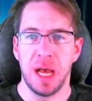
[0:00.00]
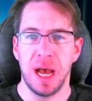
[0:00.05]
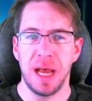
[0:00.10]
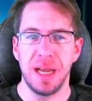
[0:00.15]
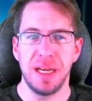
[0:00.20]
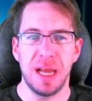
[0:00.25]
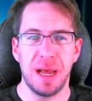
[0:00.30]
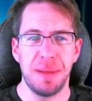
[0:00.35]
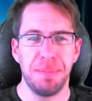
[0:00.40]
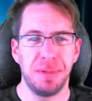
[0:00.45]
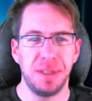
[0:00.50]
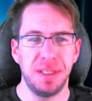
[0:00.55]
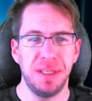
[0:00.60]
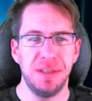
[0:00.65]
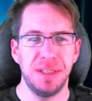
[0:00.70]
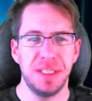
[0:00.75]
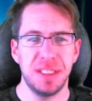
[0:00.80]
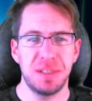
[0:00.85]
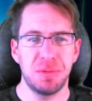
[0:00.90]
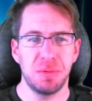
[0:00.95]
I
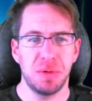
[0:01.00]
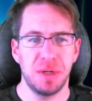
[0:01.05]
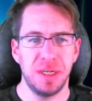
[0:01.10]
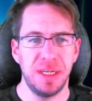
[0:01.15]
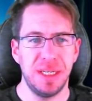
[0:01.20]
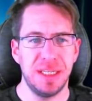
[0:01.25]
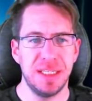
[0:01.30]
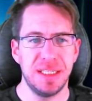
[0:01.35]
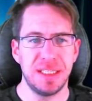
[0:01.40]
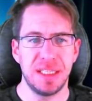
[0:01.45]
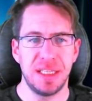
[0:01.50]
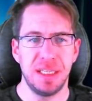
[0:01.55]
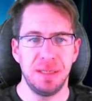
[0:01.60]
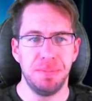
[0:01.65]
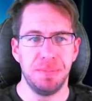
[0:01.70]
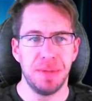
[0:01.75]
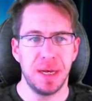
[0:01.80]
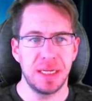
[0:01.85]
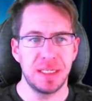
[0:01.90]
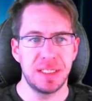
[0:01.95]
believe this one is
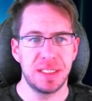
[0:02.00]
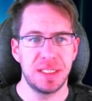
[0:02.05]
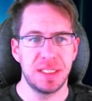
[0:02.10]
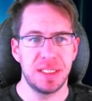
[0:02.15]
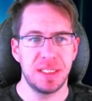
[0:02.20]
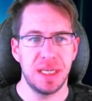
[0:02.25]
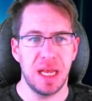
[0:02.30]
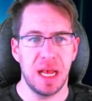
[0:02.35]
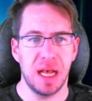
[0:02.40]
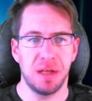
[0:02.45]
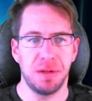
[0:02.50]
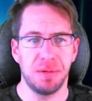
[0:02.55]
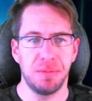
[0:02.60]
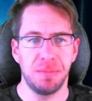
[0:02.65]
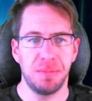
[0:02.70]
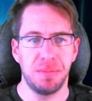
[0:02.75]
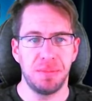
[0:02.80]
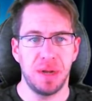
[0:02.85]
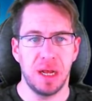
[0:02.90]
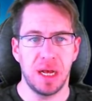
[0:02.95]
the best
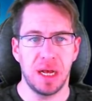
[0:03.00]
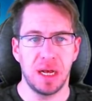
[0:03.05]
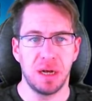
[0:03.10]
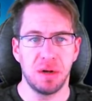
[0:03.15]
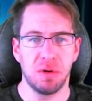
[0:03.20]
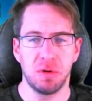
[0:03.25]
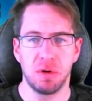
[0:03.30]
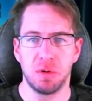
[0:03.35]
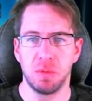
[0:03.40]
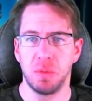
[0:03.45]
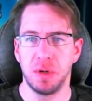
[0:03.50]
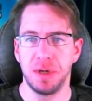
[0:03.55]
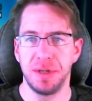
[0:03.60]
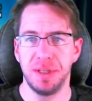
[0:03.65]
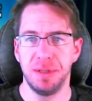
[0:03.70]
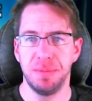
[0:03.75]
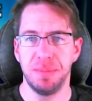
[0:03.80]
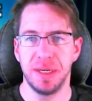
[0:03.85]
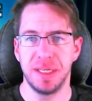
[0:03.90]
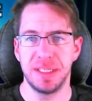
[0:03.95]
helm, or one
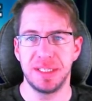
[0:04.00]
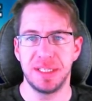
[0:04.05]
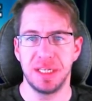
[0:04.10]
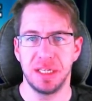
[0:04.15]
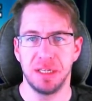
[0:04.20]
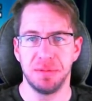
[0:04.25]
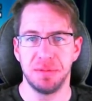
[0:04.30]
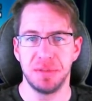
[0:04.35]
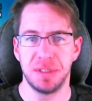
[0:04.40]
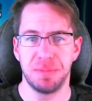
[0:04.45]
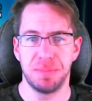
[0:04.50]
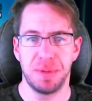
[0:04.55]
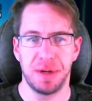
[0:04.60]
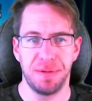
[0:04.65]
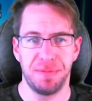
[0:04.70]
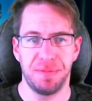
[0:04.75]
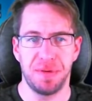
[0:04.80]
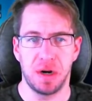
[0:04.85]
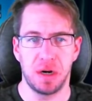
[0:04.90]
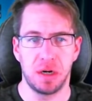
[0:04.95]
of the best helms
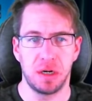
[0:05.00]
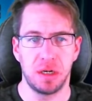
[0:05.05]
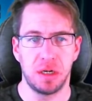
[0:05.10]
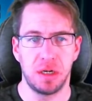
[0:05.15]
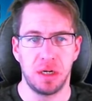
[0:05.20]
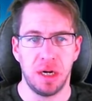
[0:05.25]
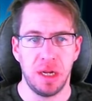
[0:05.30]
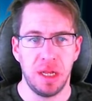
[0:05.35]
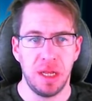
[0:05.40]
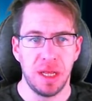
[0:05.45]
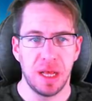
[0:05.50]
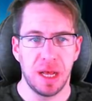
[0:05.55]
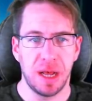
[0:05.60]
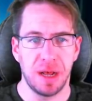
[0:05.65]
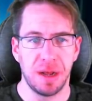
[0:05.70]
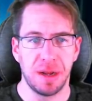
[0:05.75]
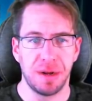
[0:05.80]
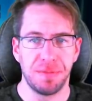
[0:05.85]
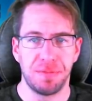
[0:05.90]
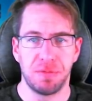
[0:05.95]
by far,
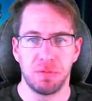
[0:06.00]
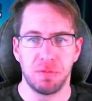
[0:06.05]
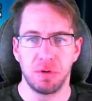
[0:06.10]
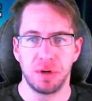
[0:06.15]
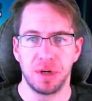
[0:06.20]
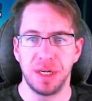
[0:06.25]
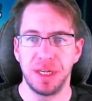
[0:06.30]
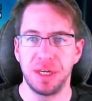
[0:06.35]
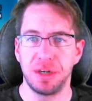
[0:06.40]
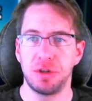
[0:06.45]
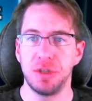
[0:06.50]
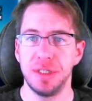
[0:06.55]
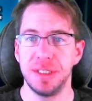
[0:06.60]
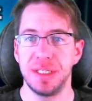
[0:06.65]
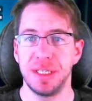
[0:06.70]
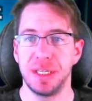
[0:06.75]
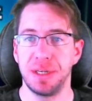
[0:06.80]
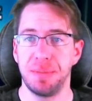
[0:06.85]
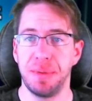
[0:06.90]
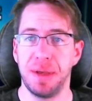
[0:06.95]
for
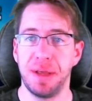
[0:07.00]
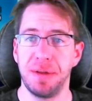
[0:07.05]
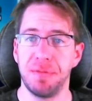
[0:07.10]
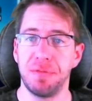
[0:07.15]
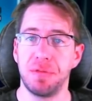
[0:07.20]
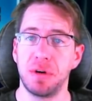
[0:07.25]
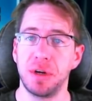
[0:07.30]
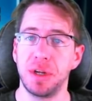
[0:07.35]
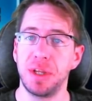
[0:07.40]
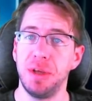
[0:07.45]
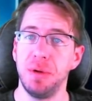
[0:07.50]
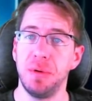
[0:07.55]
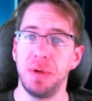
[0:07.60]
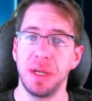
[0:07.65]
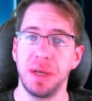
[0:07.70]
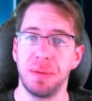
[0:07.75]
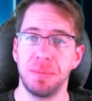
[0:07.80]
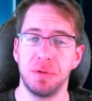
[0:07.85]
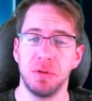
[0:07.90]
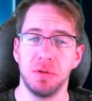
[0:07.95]
increasing command for
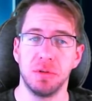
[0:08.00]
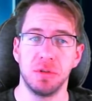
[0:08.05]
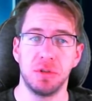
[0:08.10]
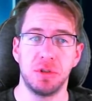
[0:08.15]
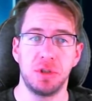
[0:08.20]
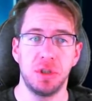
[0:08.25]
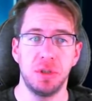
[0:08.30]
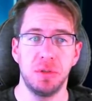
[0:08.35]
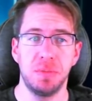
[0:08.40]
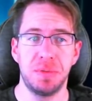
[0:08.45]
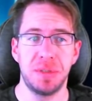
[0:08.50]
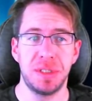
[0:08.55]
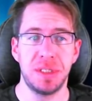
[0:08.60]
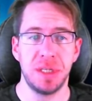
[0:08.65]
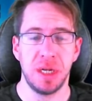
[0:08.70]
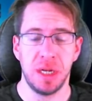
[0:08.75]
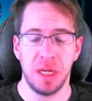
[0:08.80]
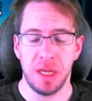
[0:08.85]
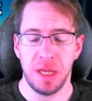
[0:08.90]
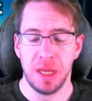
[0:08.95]
queuing up gold
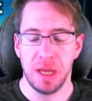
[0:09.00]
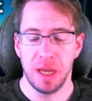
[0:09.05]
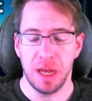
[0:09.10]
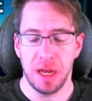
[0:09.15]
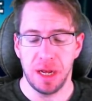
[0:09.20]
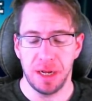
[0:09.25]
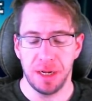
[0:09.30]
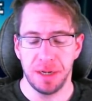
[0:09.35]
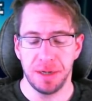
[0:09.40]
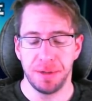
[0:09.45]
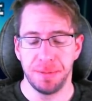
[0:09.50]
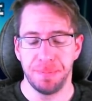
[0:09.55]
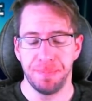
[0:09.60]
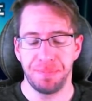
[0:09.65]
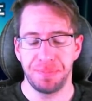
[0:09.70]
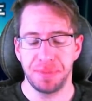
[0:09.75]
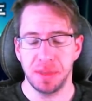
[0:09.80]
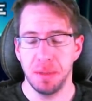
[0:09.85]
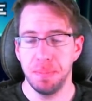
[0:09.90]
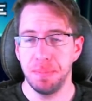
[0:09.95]
troops,
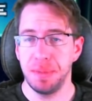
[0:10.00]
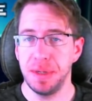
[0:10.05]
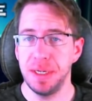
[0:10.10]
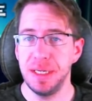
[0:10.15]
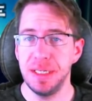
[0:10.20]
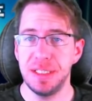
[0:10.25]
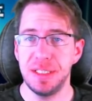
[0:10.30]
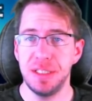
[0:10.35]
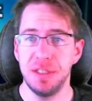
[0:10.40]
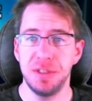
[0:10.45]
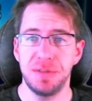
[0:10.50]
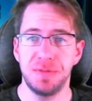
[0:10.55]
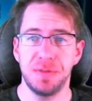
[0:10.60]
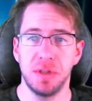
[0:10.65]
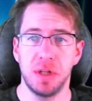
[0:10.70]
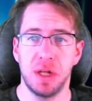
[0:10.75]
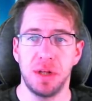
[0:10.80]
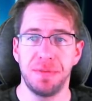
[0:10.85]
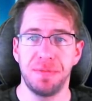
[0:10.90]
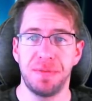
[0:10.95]
but it's
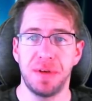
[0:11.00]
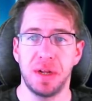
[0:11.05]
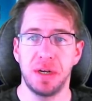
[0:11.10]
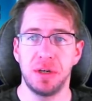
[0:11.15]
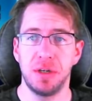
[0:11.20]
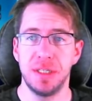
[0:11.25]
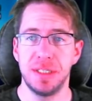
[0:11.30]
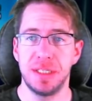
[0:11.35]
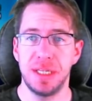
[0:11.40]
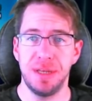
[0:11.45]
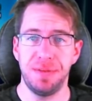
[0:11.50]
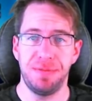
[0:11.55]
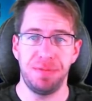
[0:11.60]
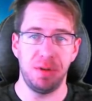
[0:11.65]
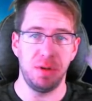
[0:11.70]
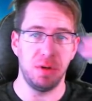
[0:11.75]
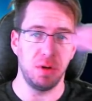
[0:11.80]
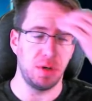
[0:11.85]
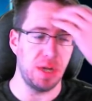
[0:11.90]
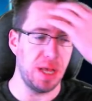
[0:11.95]
useful on Fenris if
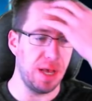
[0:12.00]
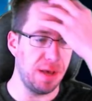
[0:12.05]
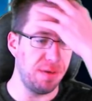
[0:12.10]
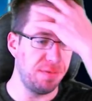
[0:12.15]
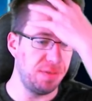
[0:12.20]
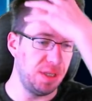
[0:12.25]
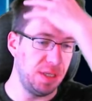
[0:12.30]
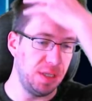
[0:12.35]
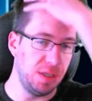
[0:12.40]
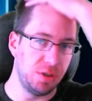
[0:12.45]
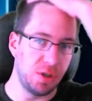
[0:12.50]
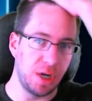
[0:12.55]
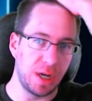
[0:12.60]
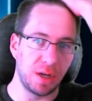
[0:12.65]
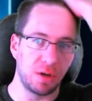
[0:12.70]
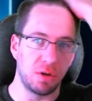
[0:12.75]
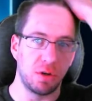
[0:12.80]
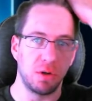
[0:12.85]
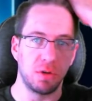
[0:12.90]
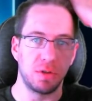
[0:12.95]
you don't have the
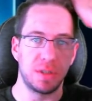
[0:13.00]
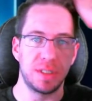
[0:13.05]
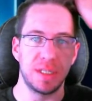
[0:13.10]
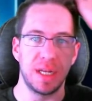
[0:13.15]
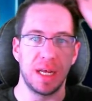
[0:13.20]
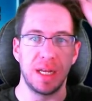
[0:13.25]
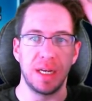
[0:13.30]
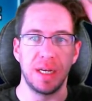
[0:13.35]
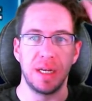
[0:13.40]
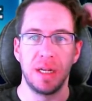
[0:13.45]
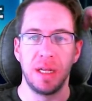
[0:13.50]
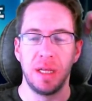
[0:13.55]
Dragon Rogue set.